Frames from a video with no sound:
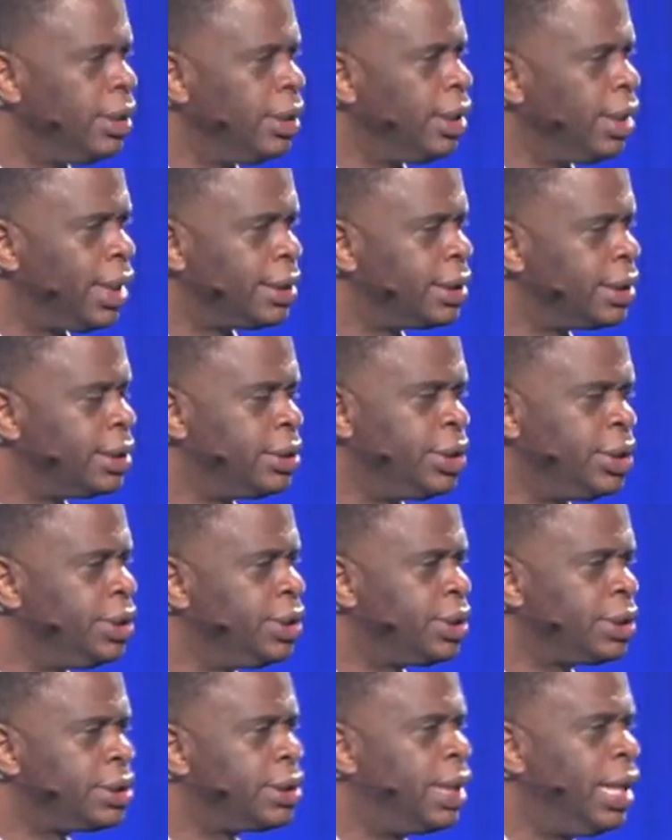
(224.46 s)
I said,
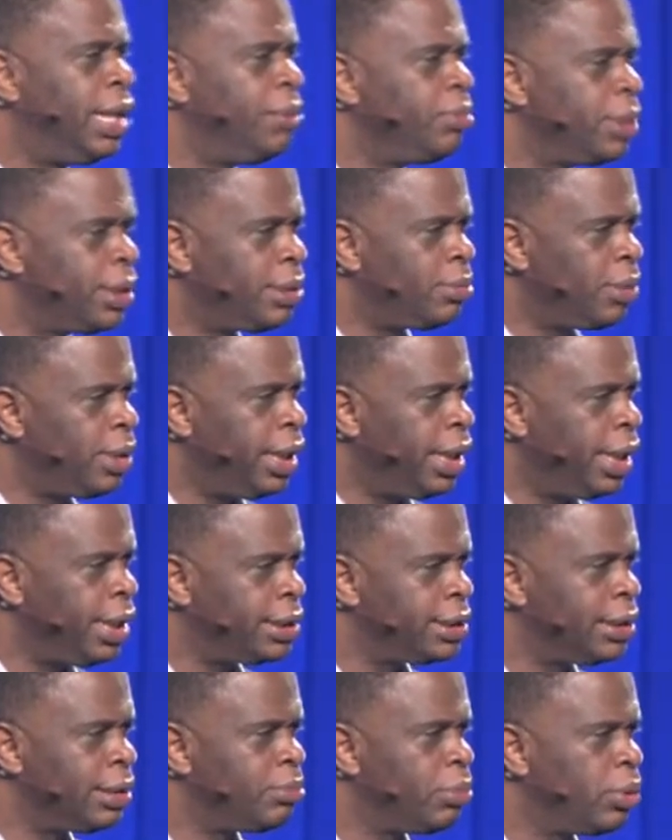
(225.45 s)
Jesus' name, get them
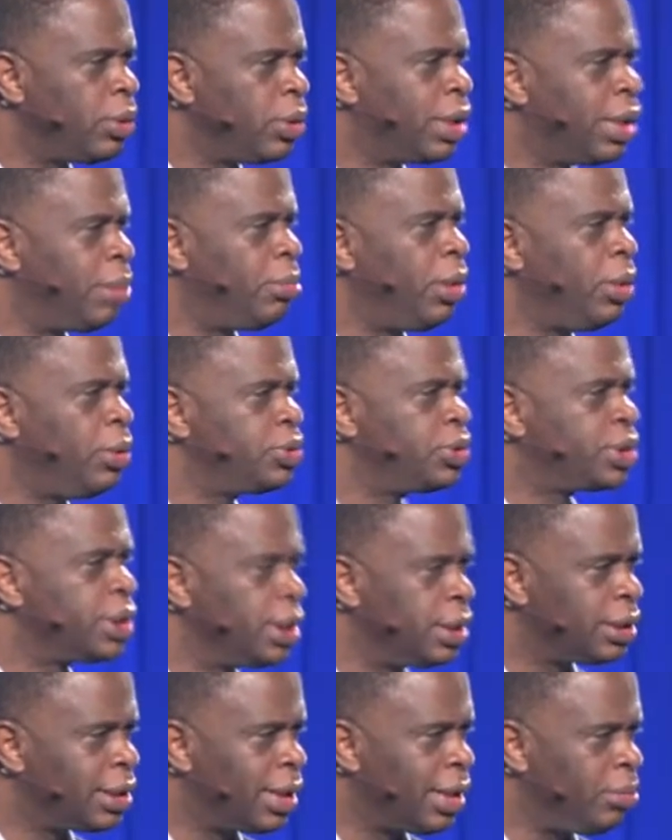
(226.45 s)
legs up, boy. Come on,
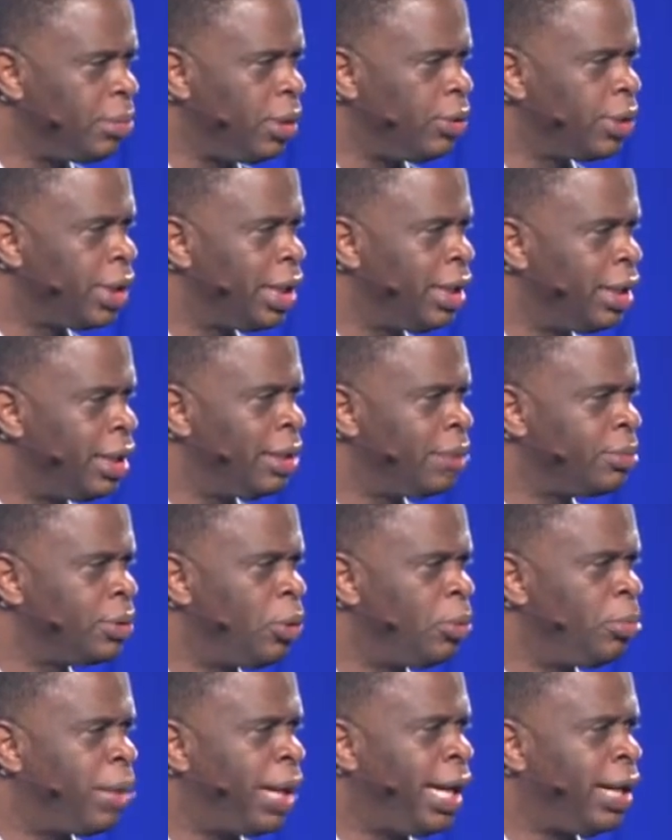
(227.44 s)
son. Come on, get it up,
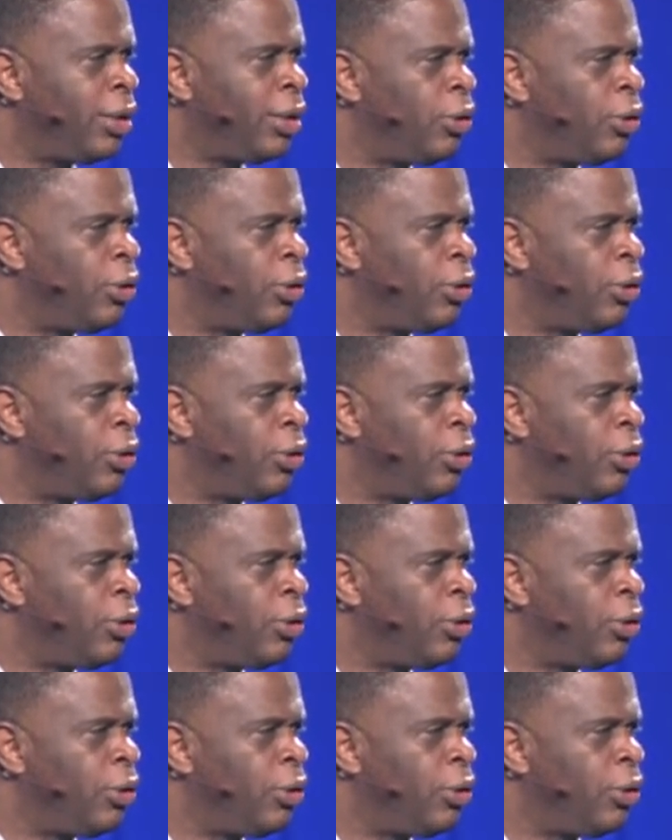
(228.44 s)
go back, go